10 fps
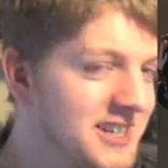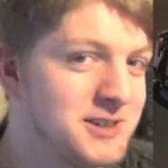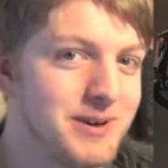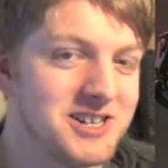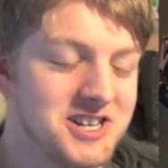
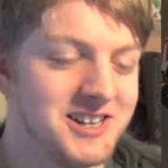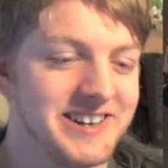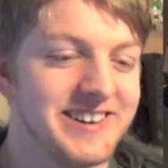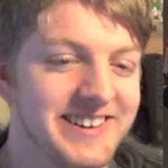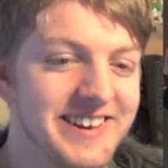
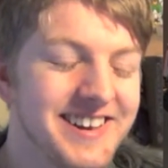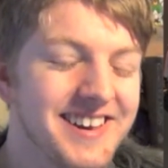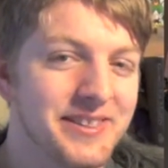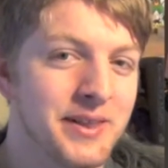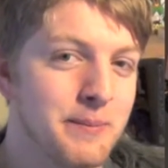Especially
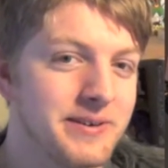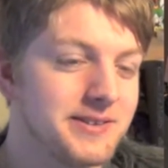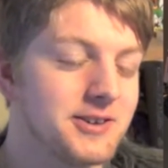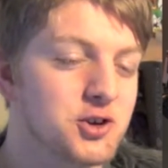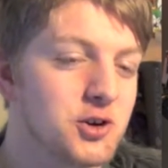that bit
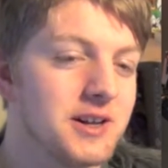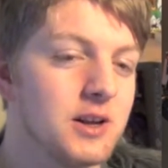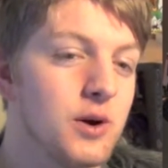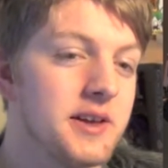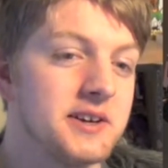in the
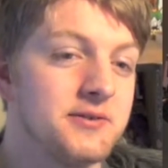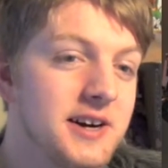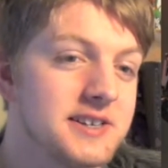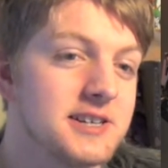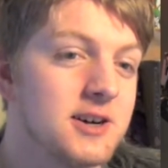trailer where they're
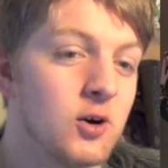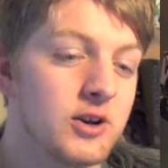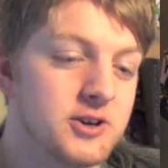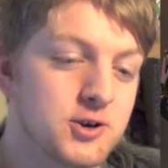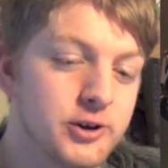fighting on
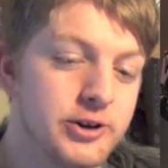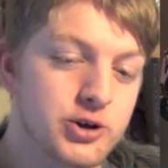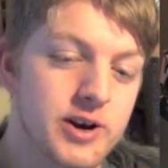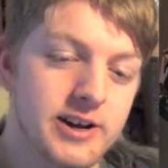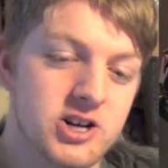a toy
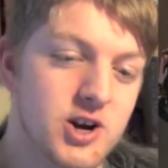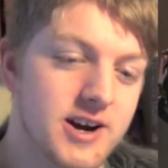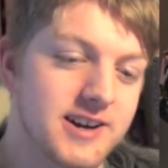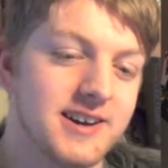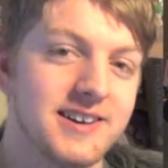train
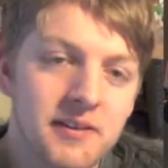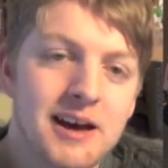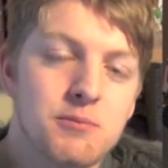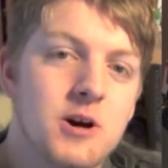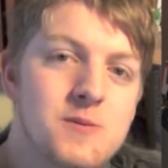track,
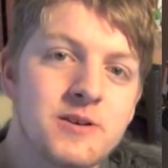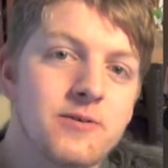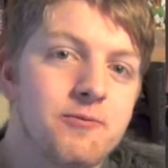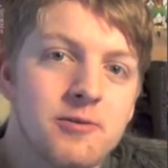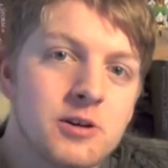that moment
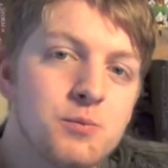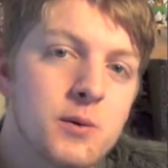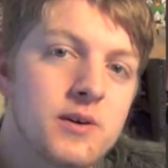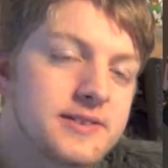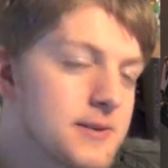filled me
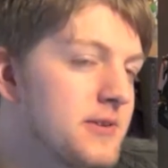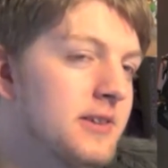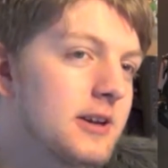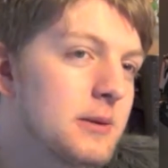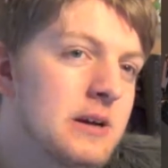with
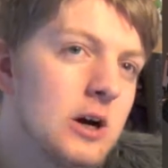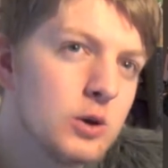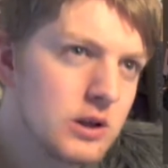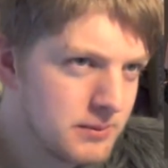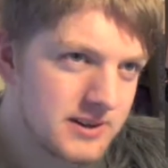something that can
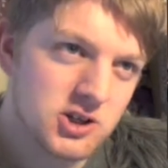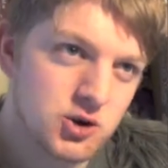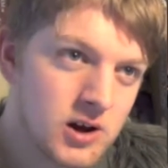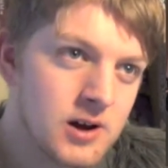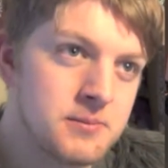only be
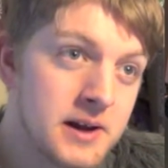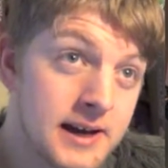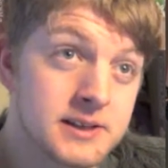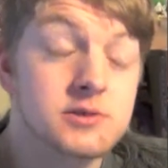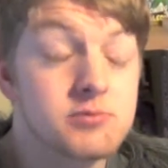described
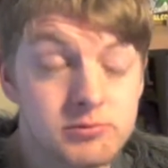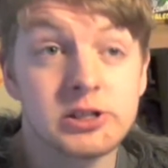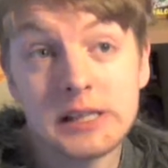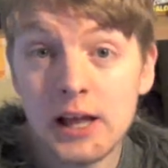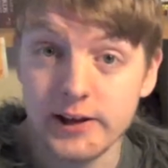as
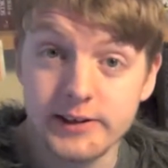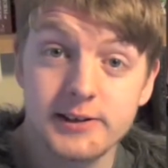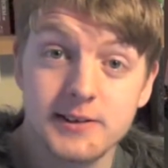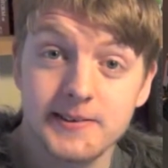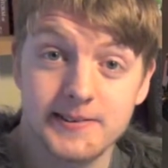
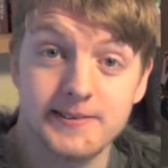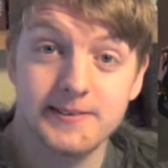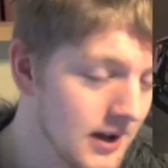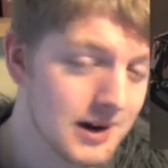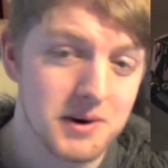delight.
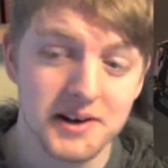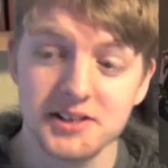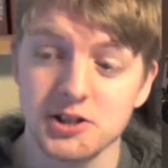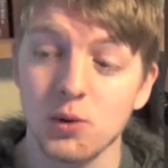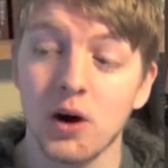Ant-Man is
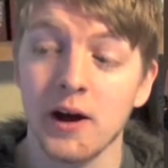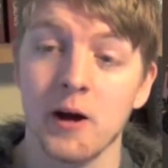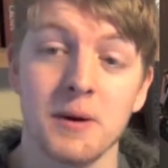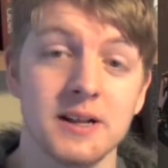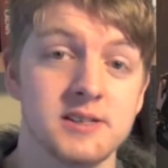so high
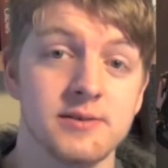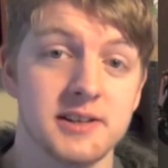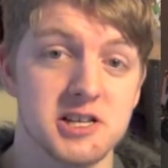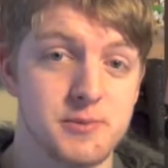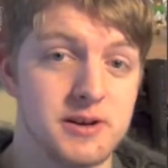on my list of
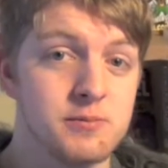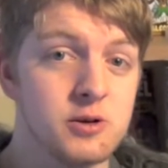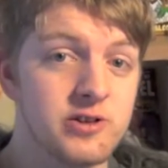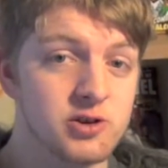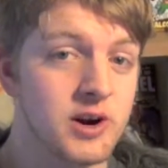anticipated
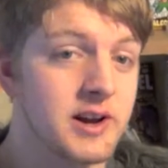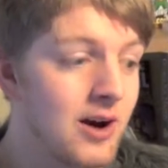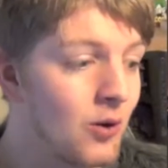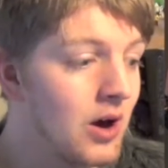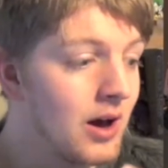movies right
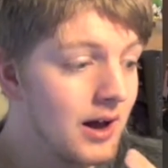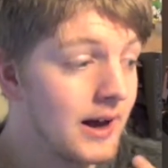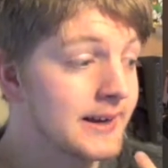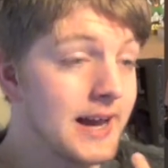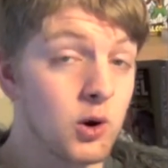now,
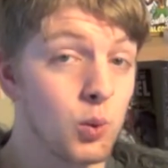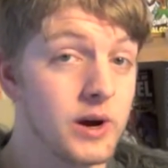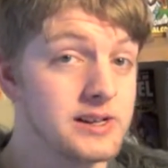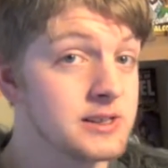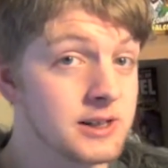I cannot
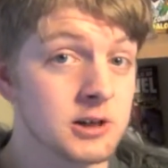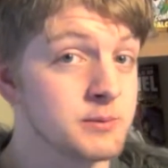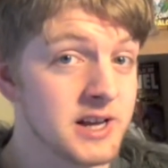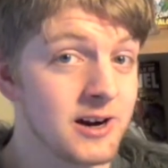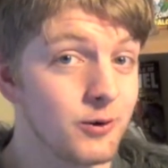wait till it
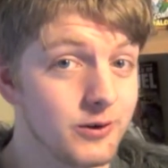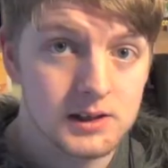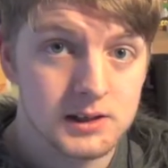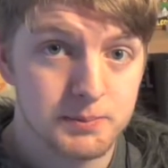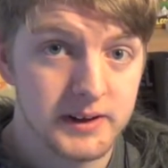comes out.
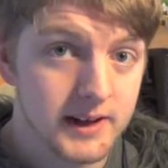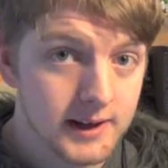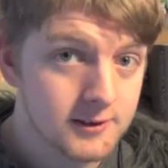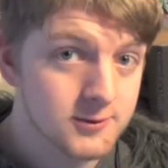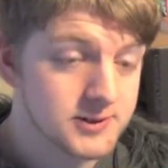
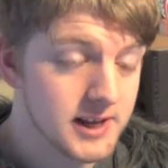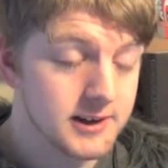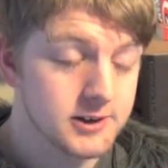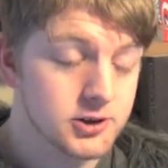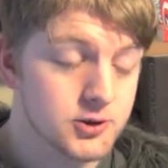Speaking of
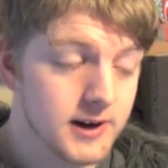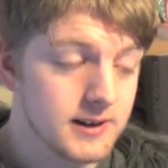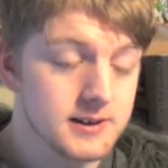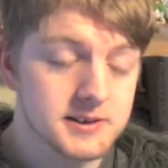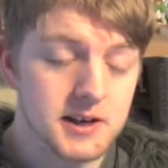second
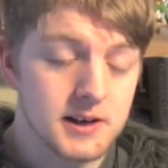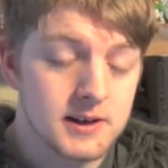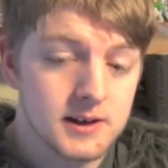trailers,